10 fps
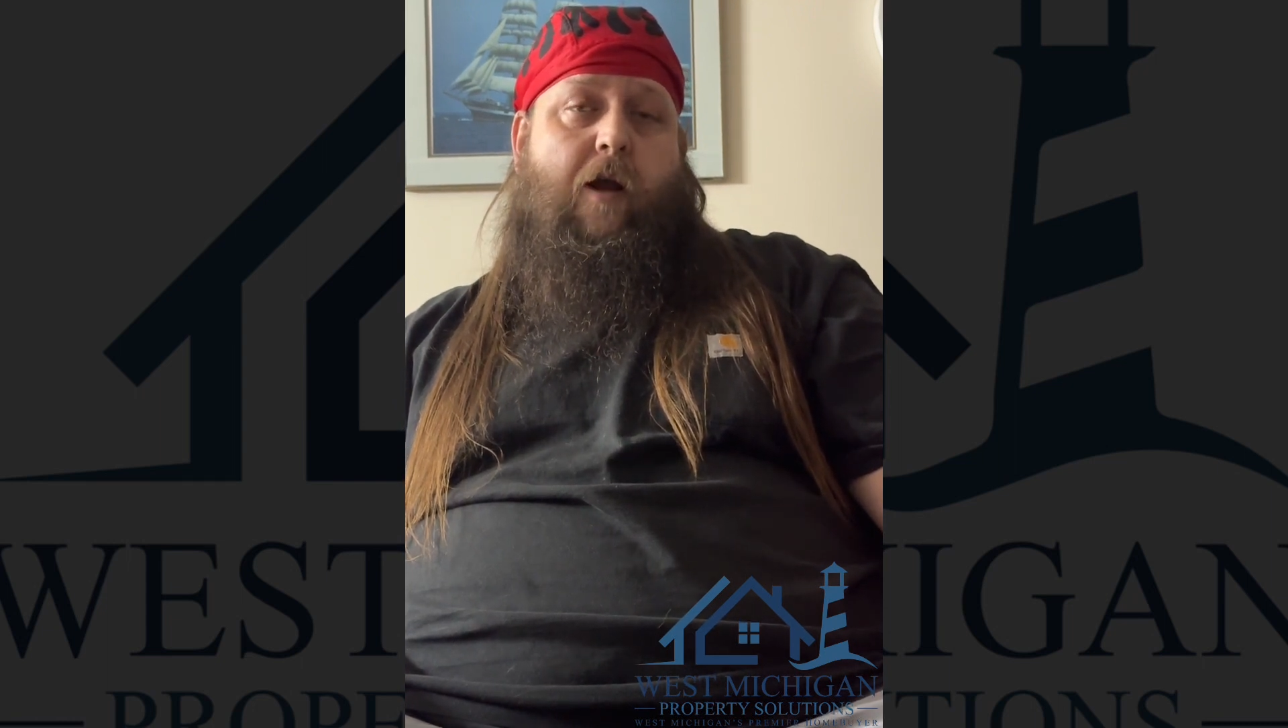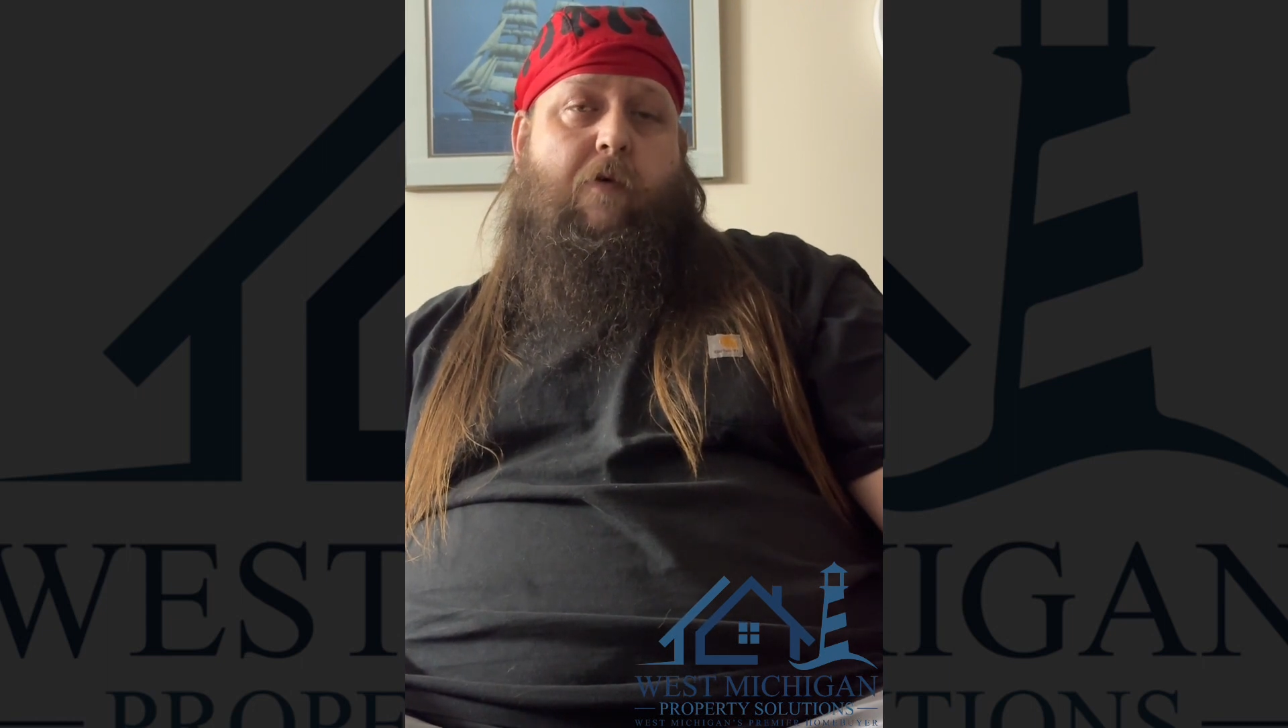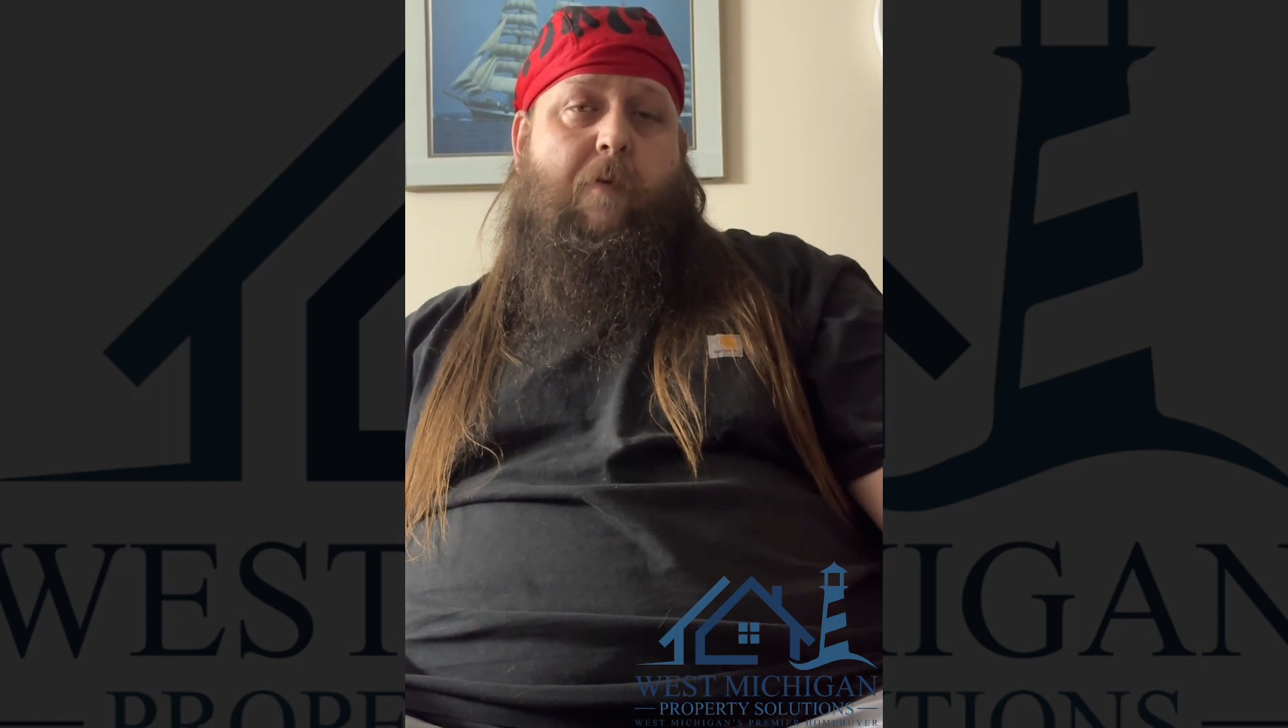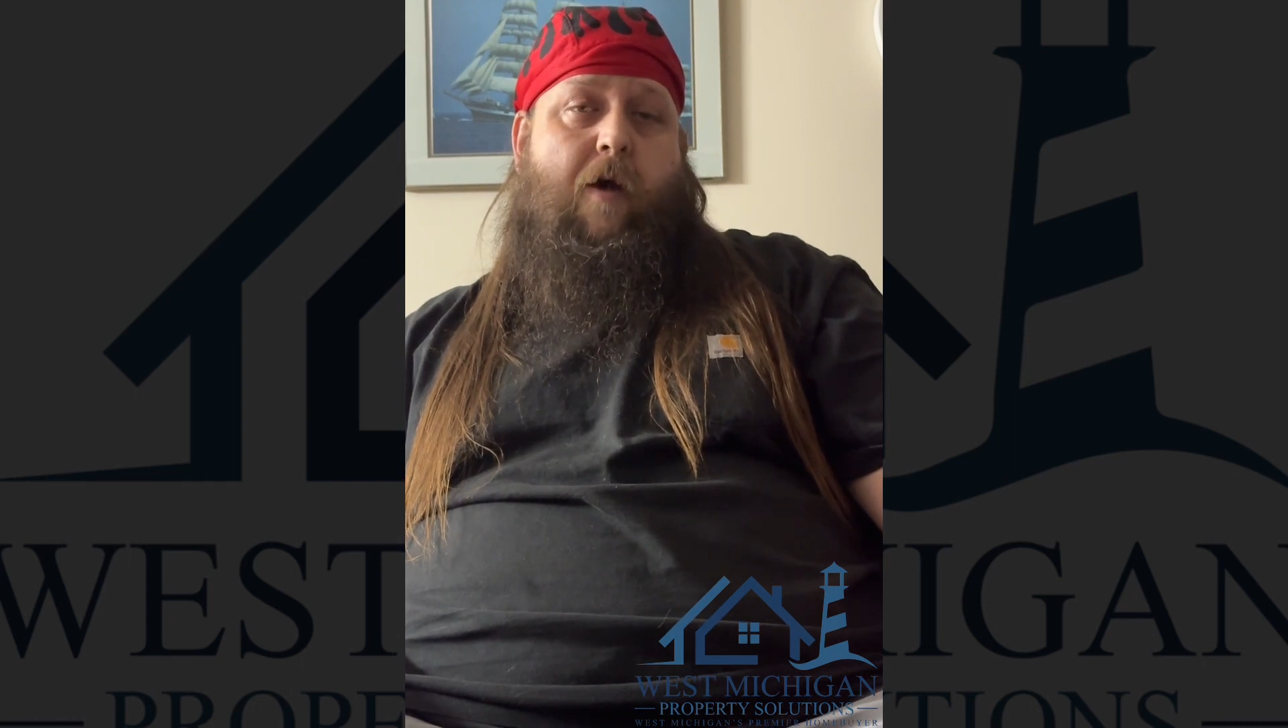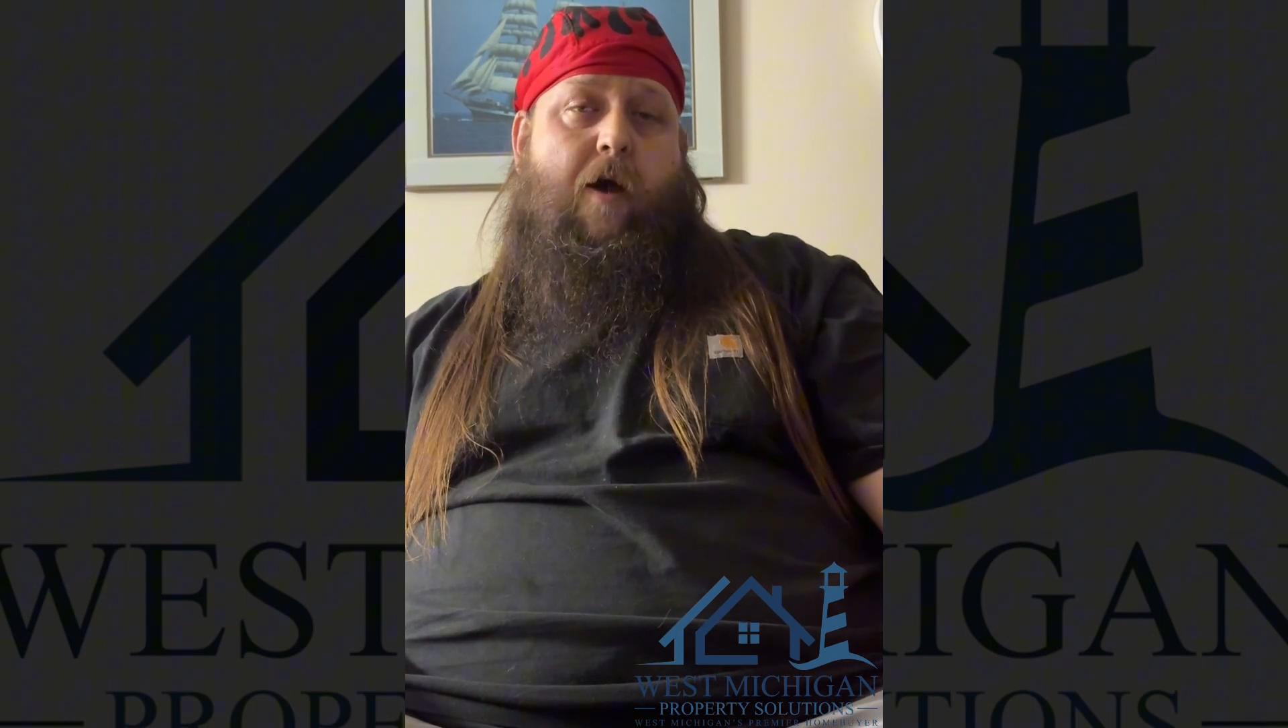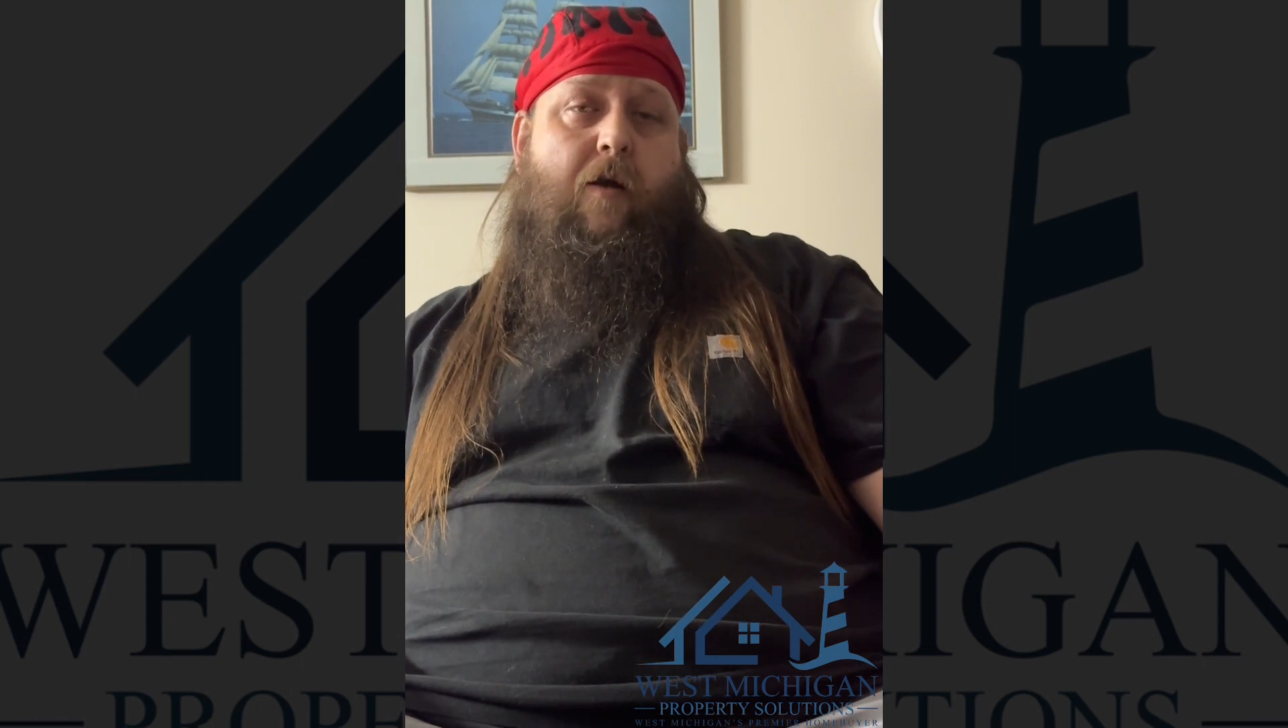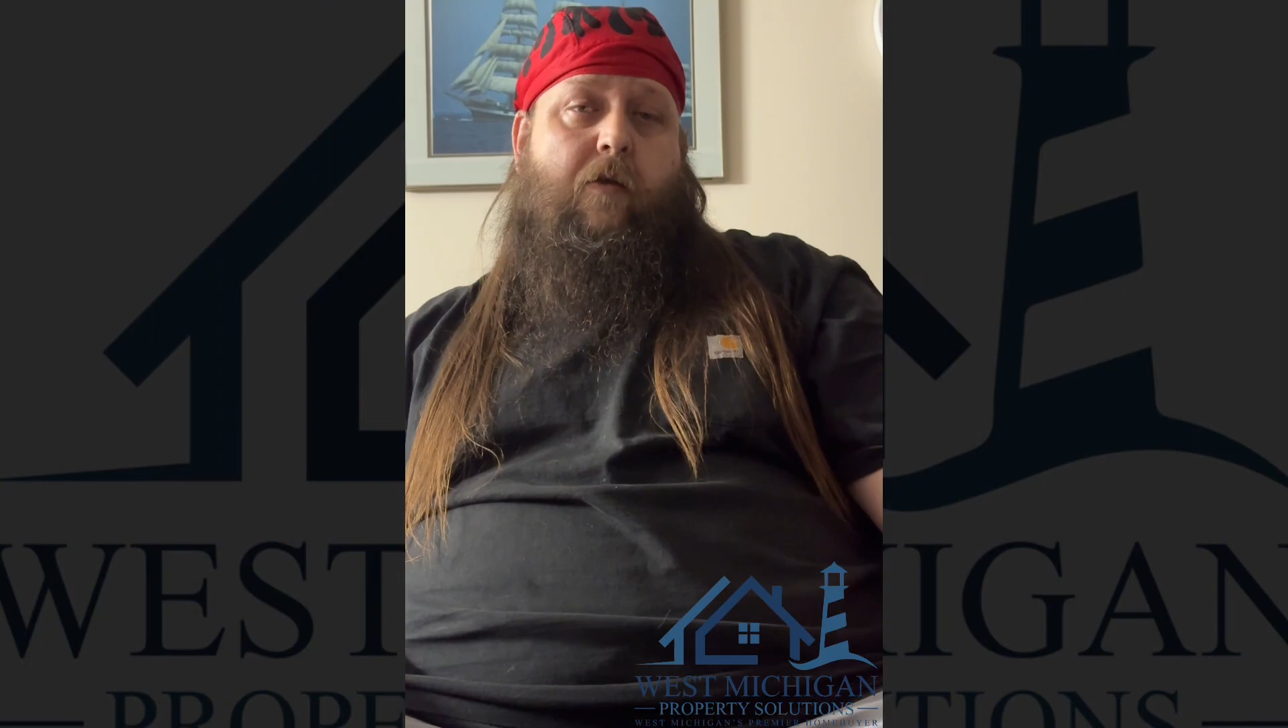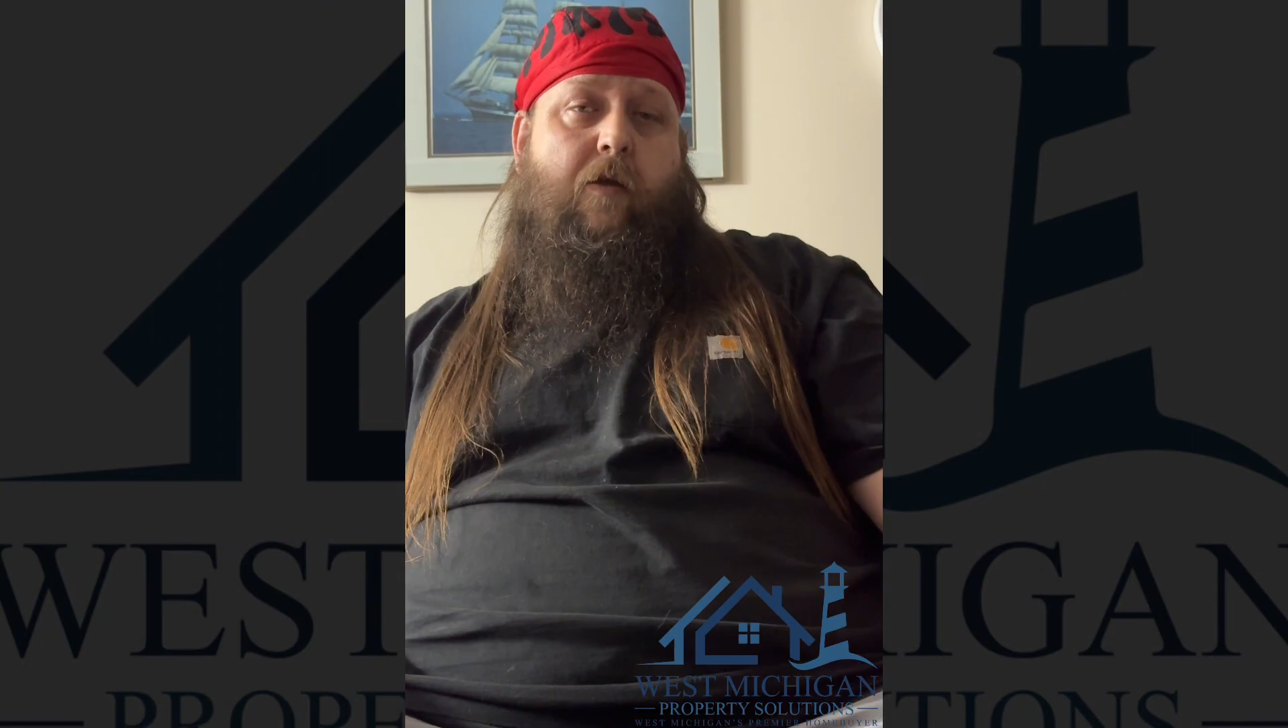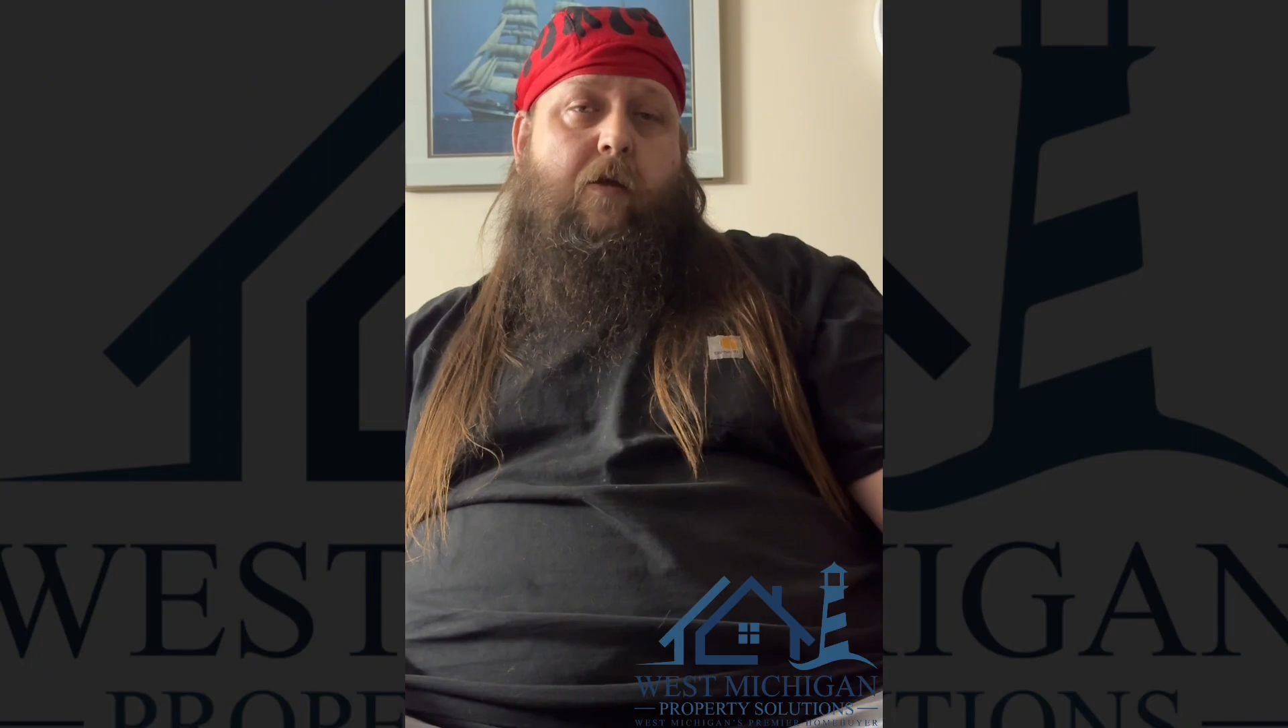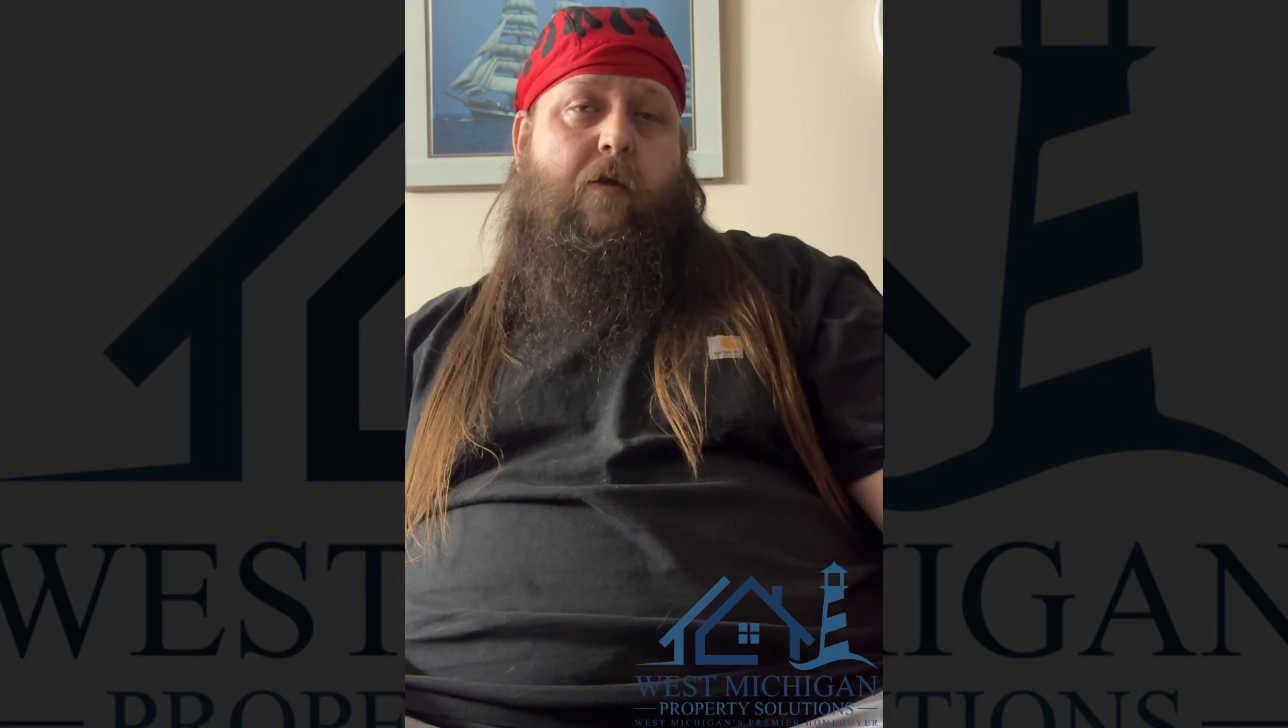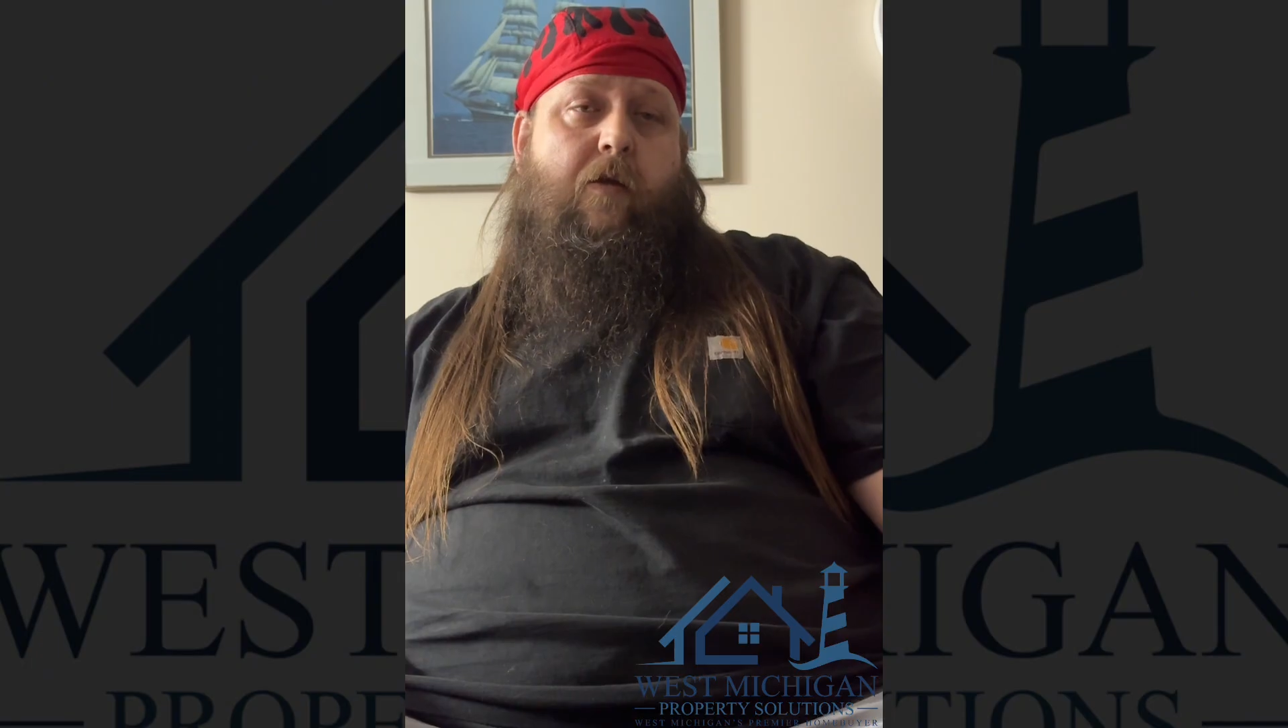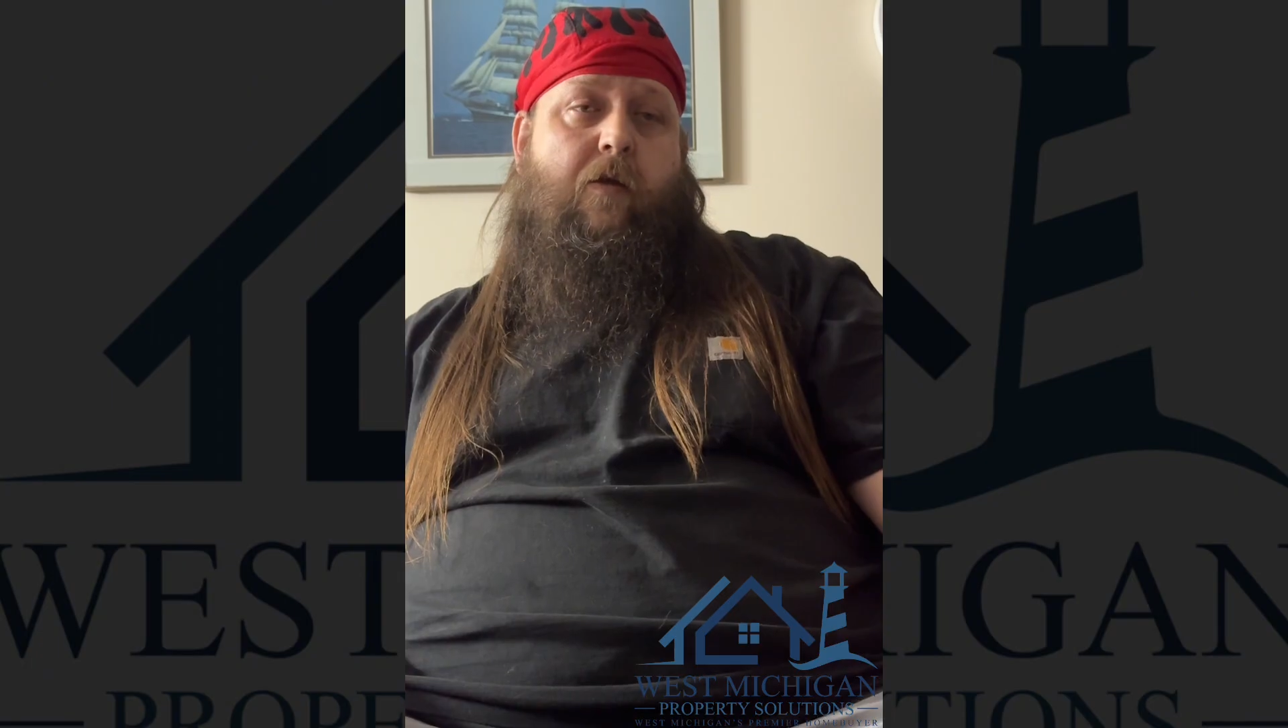remodeled it